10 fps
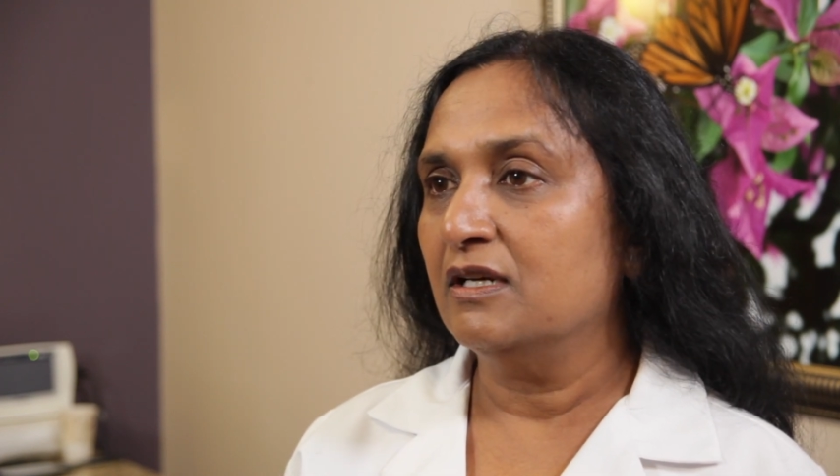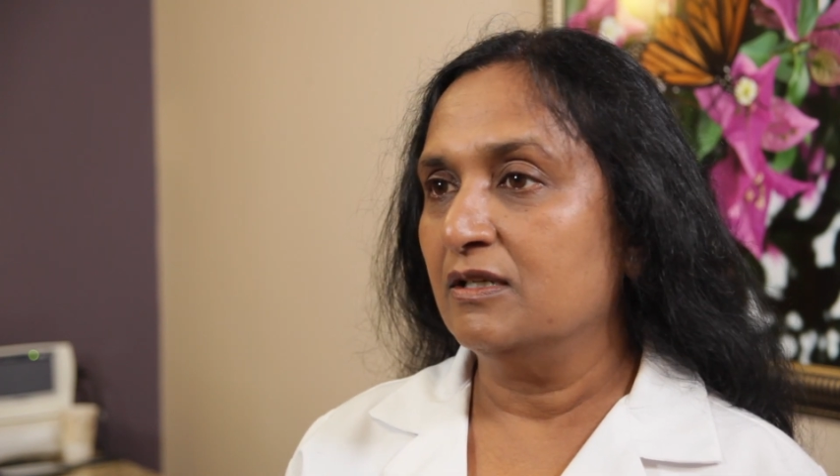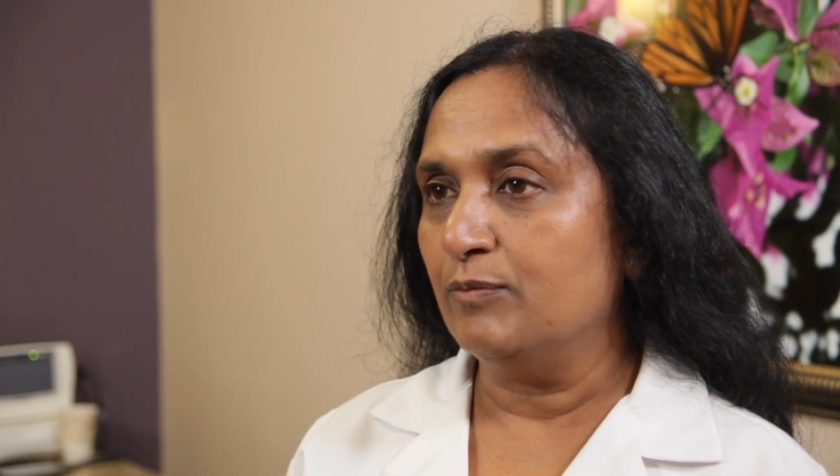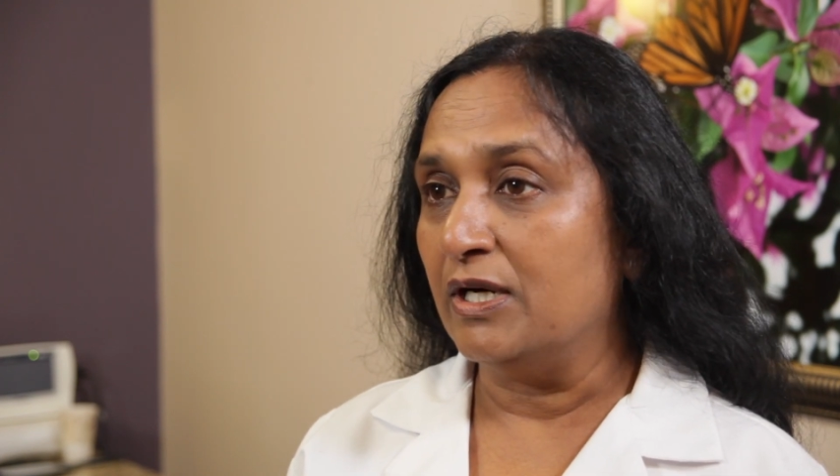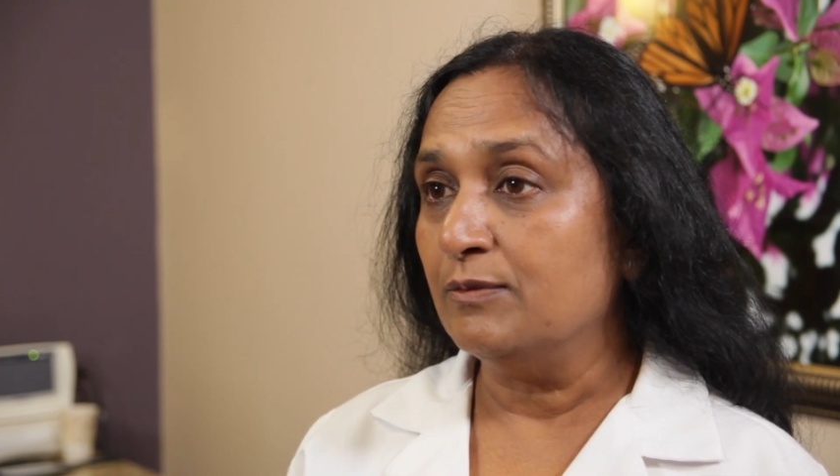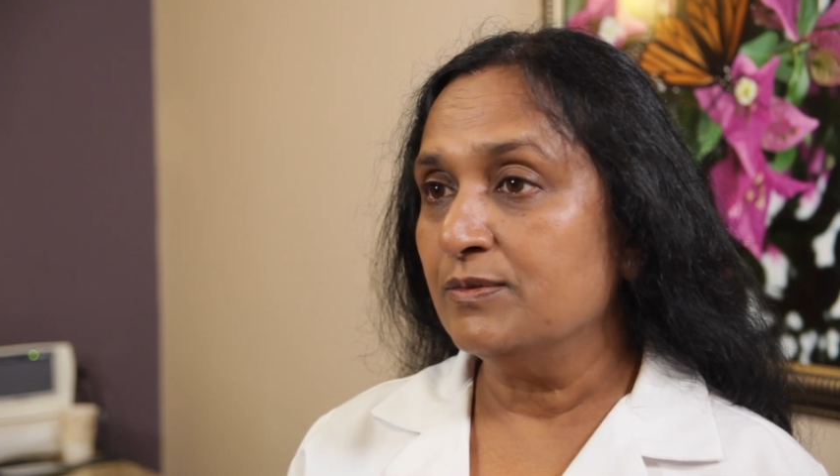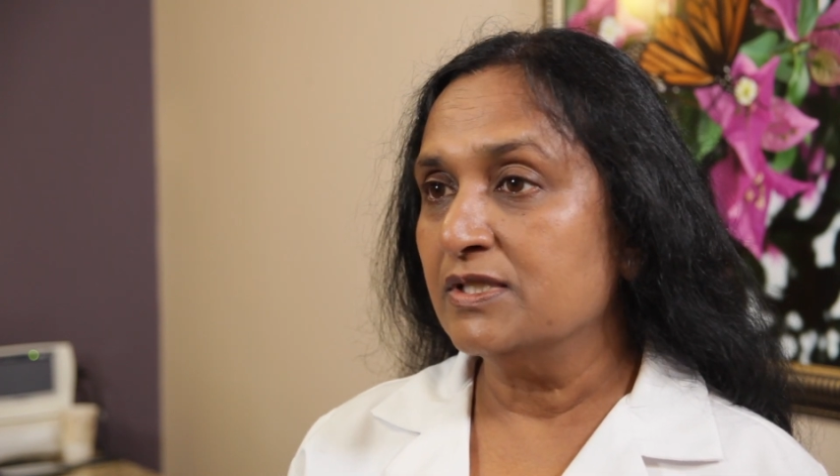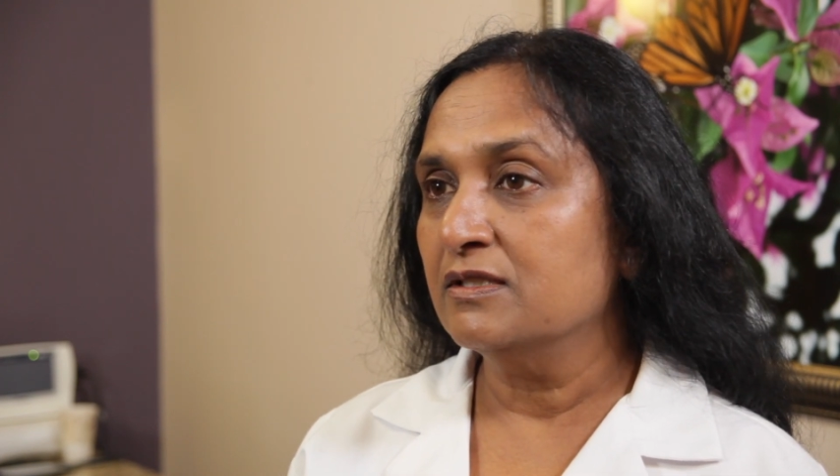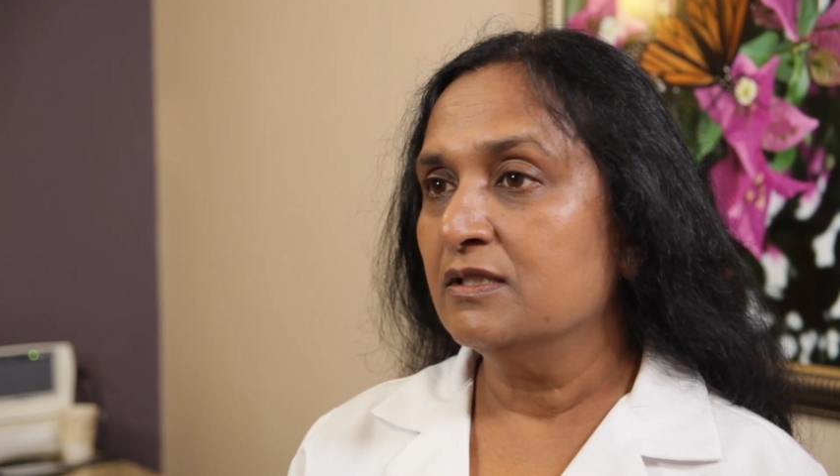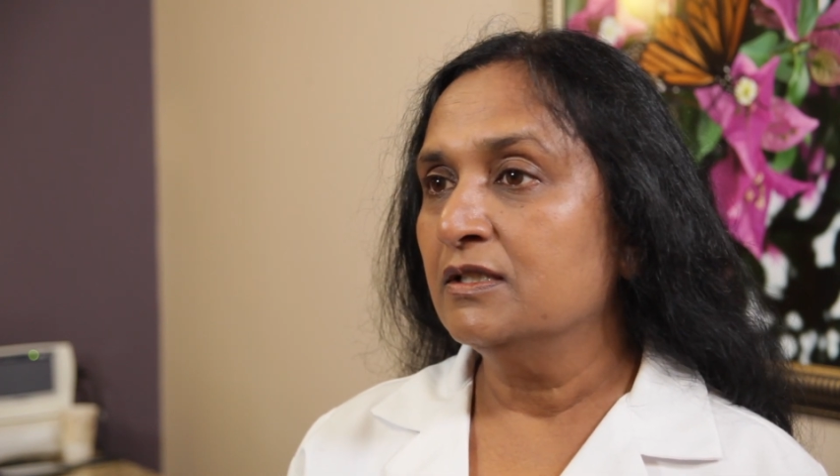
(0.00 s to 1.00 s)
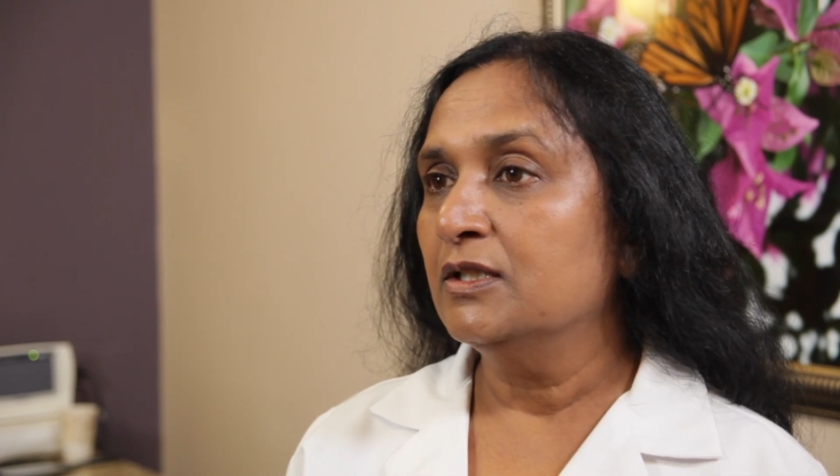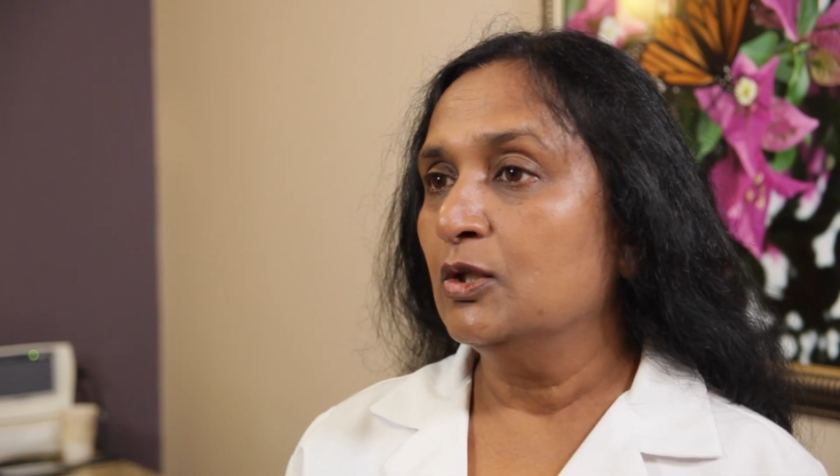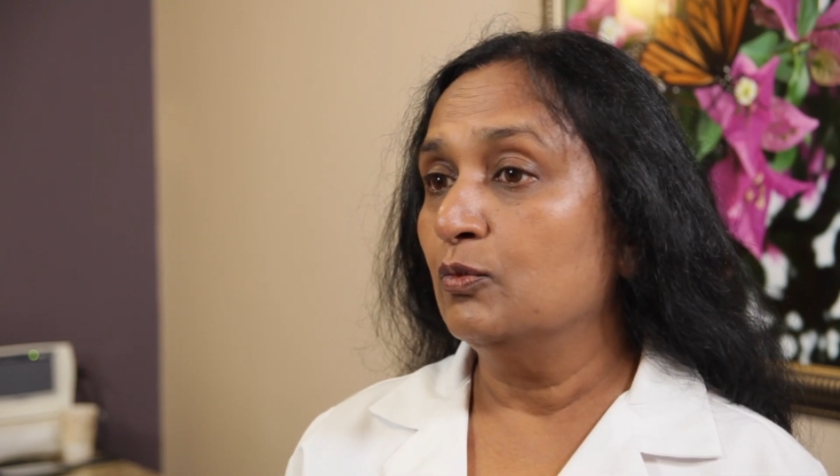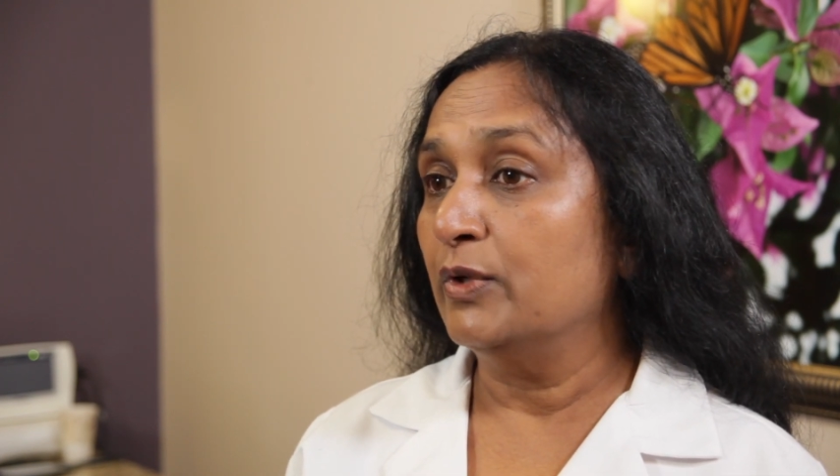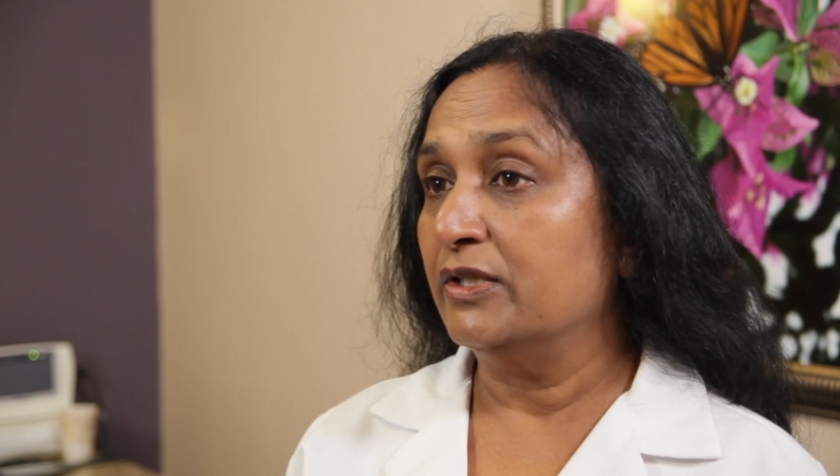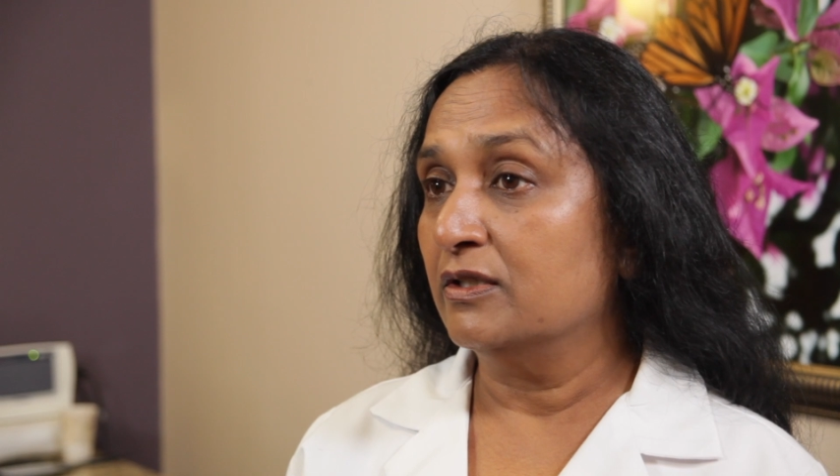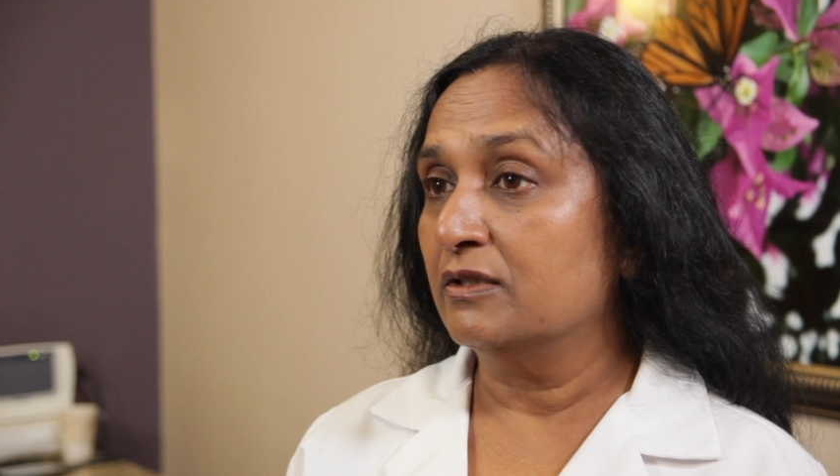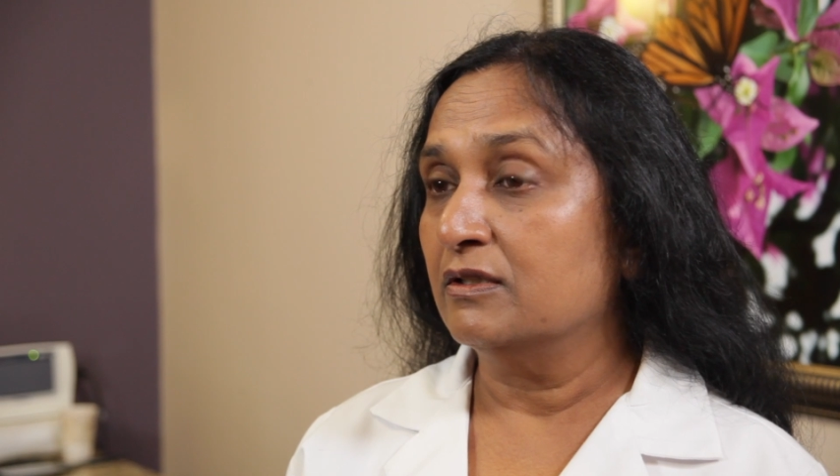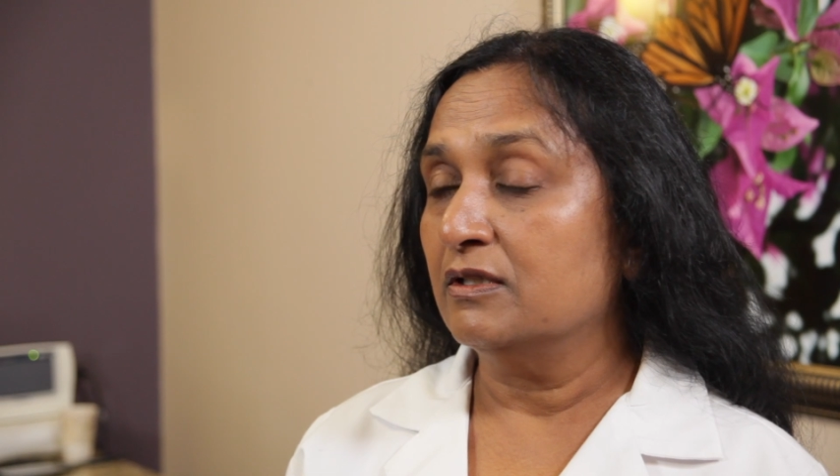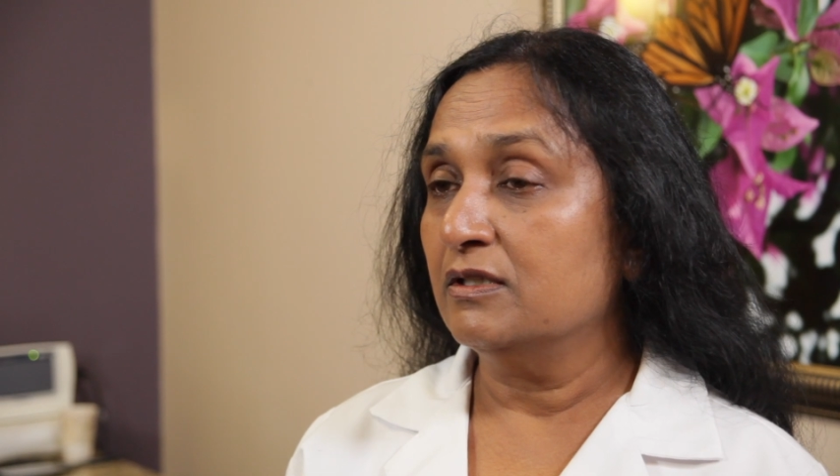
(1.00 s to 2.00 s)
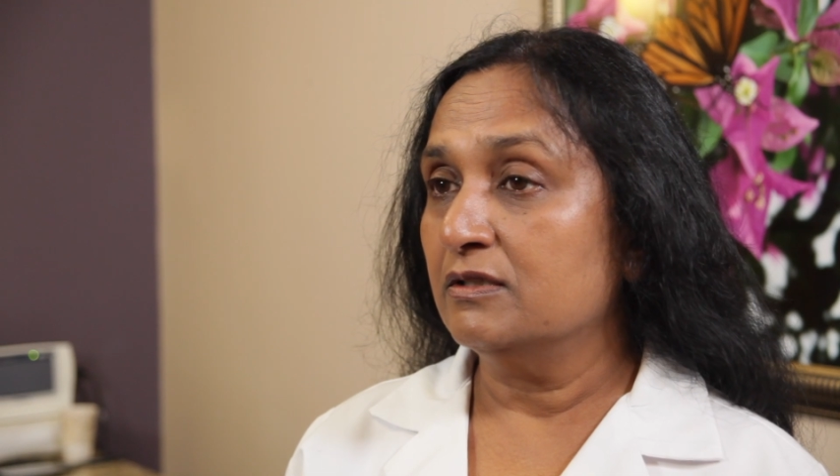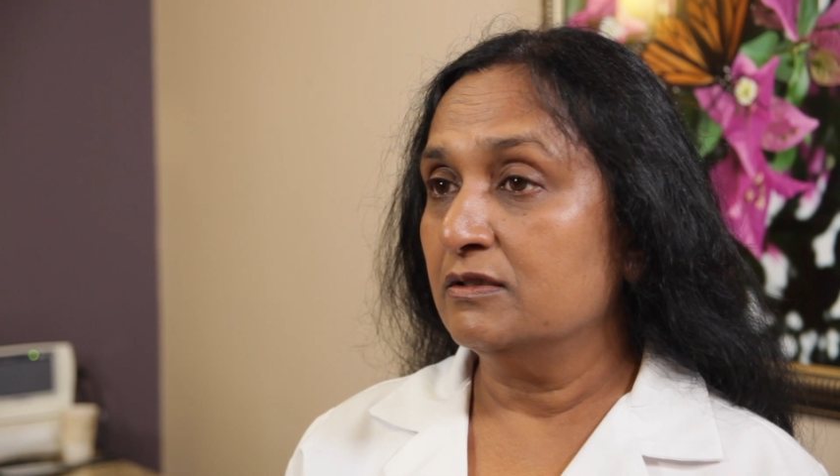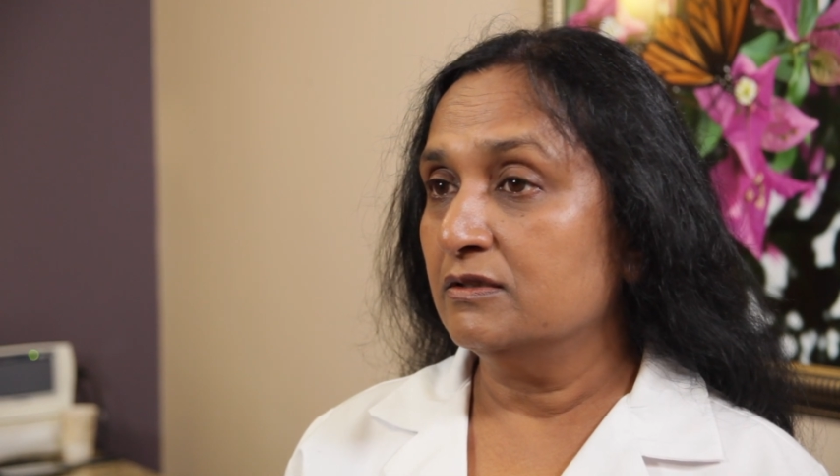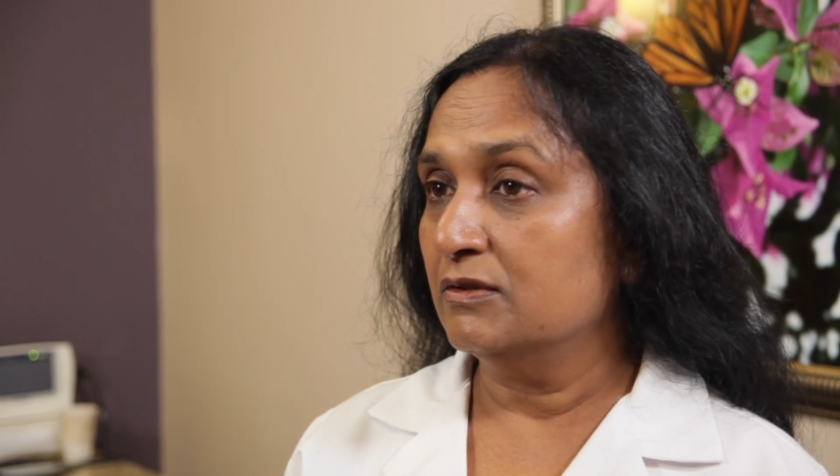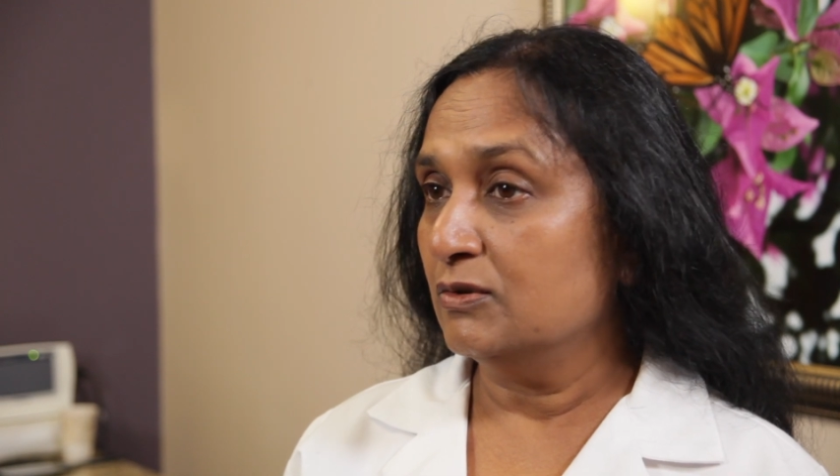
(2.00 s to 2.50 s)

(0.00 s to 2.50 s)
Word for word: and bumps, whether uh,